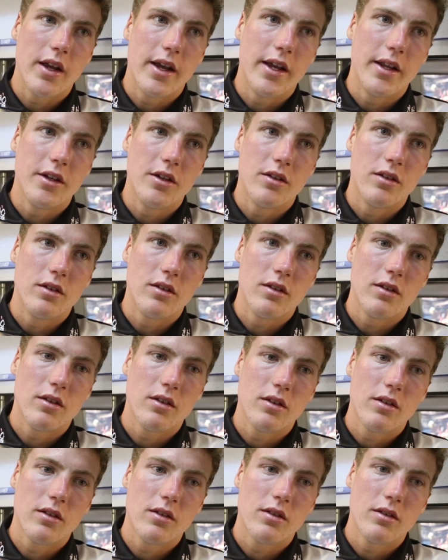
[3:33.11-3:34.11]
and
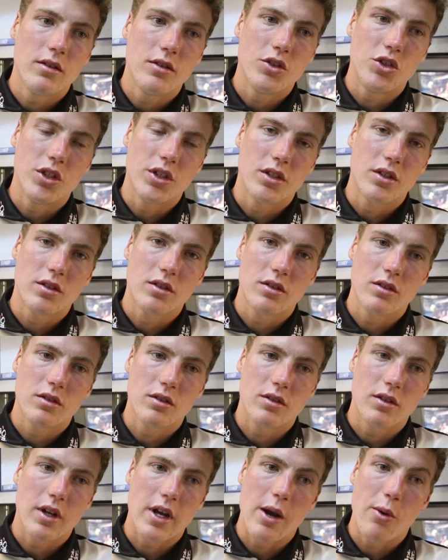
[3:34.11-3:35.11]
just,
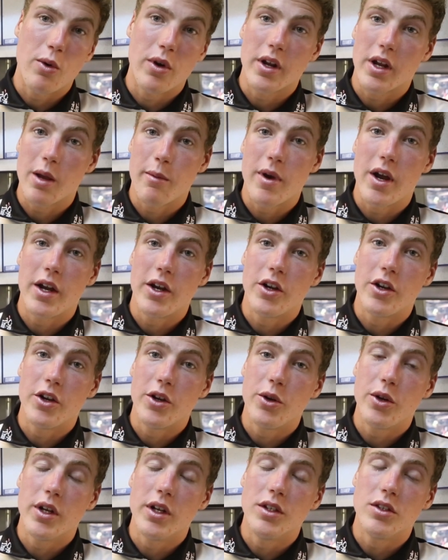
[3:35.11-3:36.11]
I want to come out here and
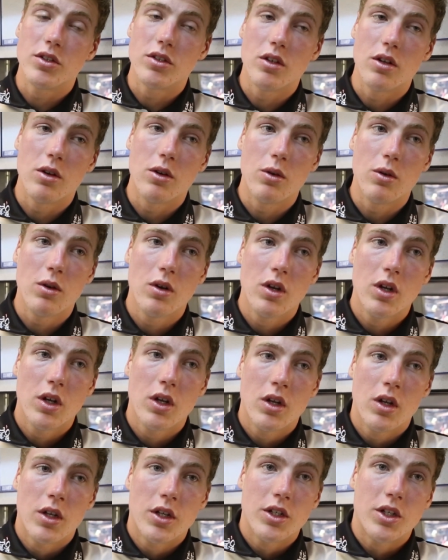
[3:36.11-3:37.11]
do good. So
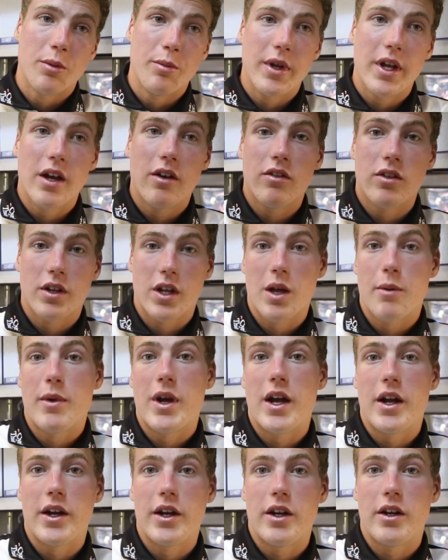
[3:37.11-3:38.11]
to be able to come
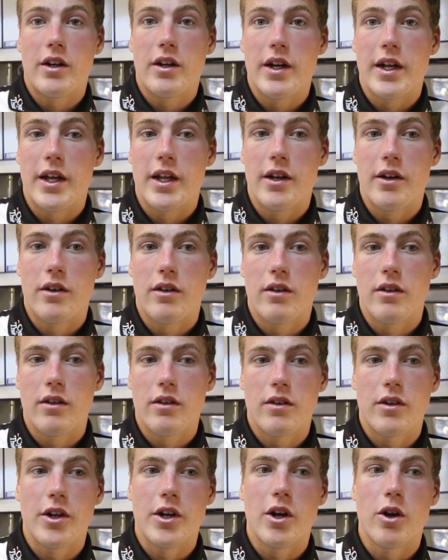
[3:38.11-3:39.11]
out here and,
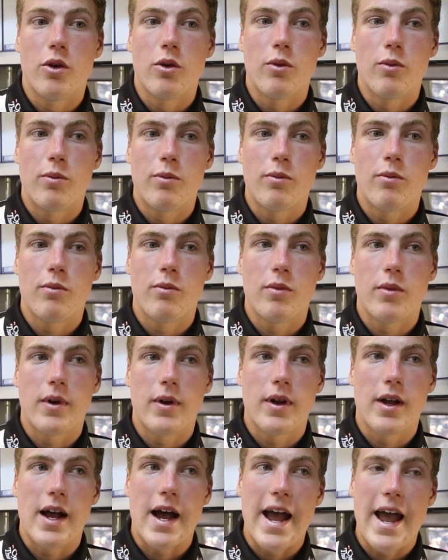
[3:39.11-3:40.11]
you know,
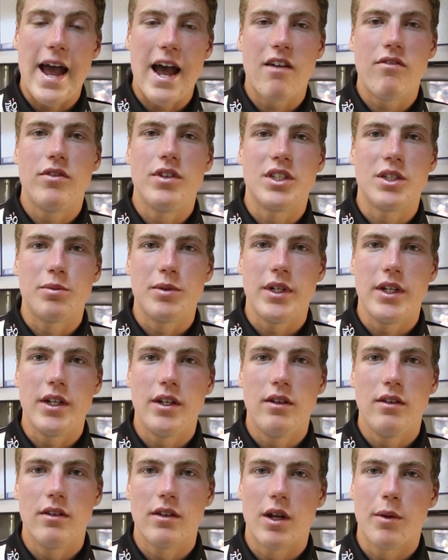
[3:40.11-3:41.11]
I have the
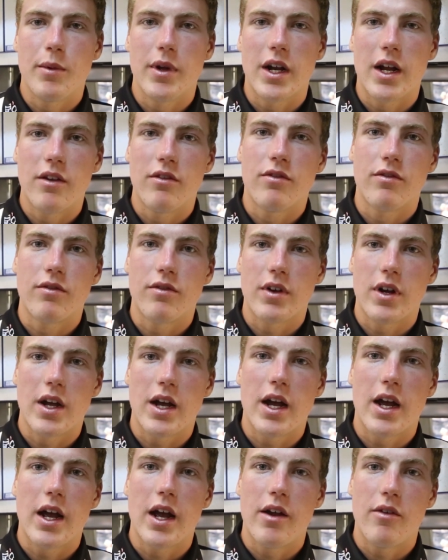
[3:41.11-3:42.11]
speed. I mean,
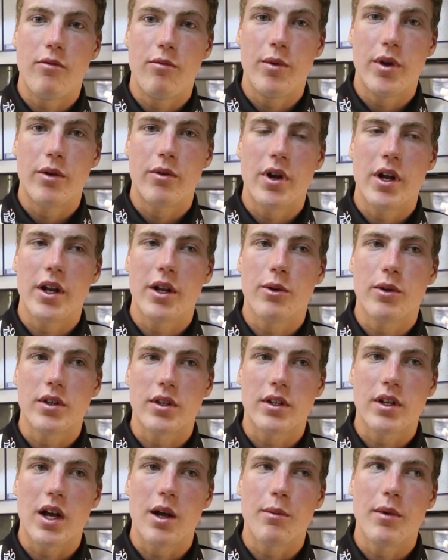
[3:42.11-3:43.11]
I've been running with
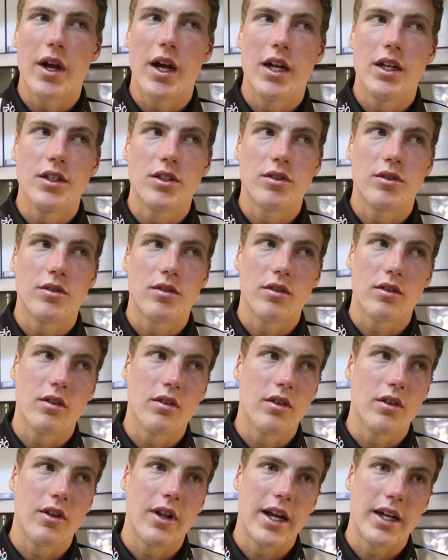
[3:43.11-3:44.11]
the top guys
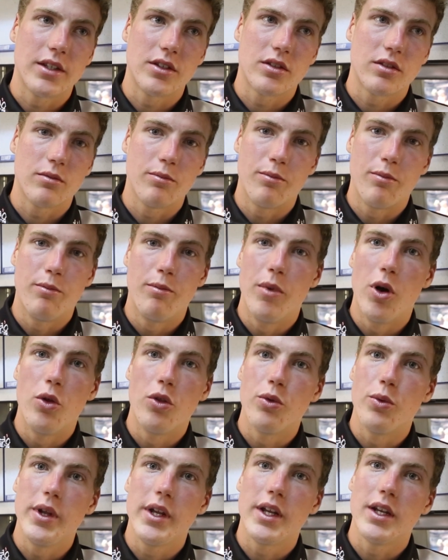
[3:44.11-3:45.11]
the last
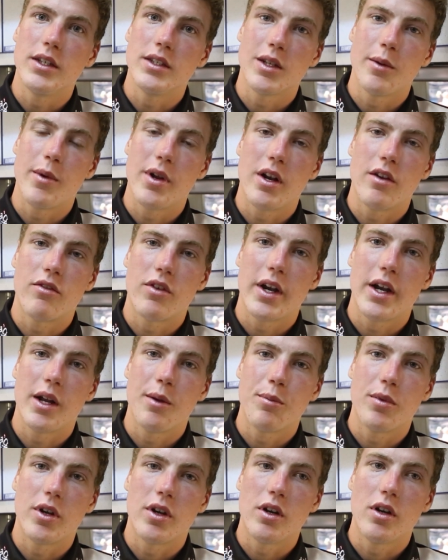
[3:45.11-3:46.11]
both weekends. I mean, I ran
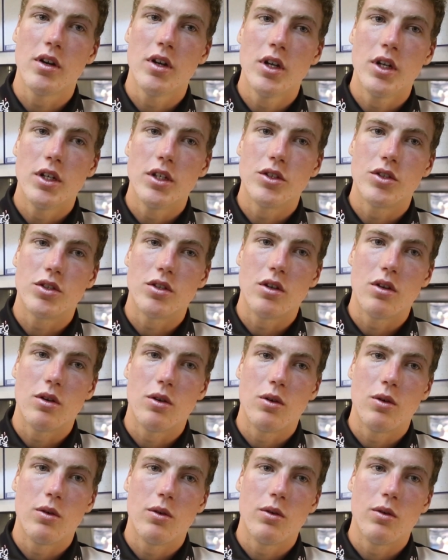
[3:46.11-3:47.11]
up there. So